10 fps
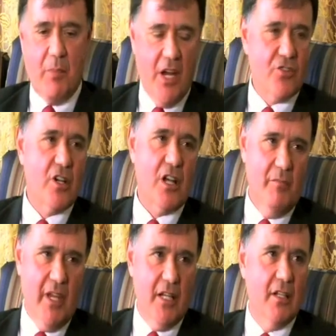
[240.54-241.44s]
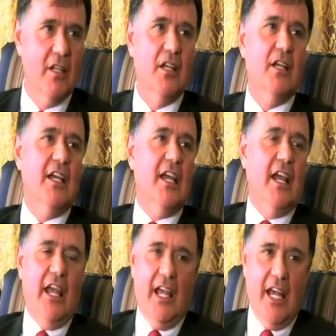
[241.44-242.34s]
a patient come in
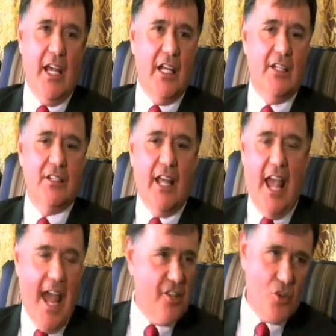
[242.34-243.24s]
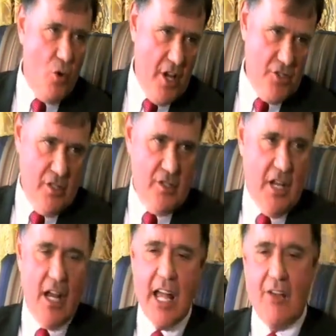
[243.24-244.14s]
and ask questions.
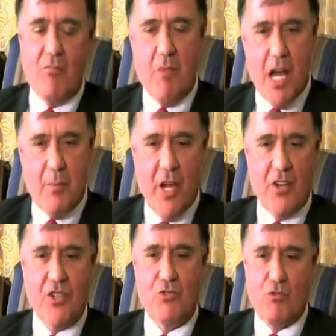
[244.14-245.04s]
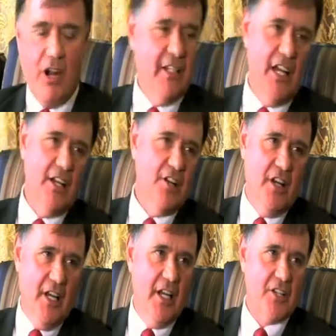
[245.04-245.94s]
I'll have my patients write down on
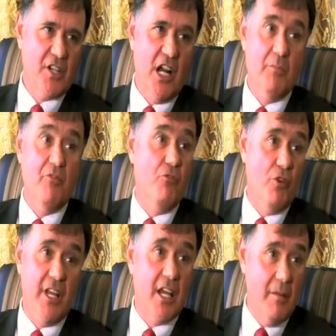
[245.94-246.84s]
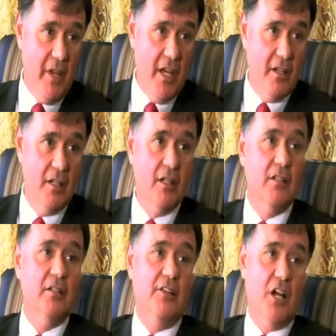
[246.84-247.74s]
an index card before they come in
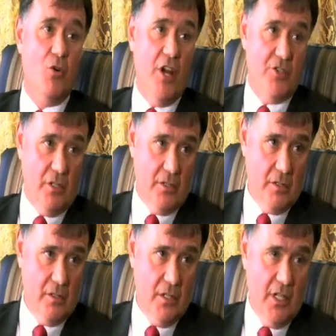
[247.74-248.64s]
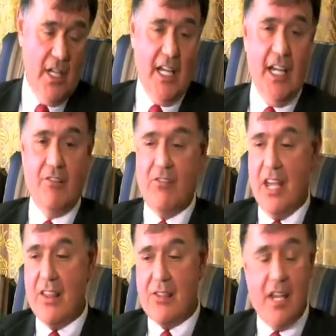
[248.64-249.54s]
their questions. If
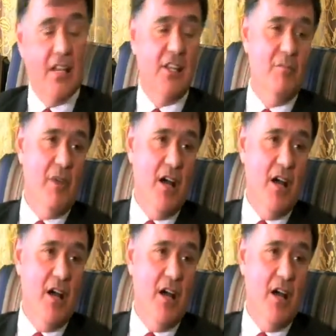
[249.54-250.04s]
they think the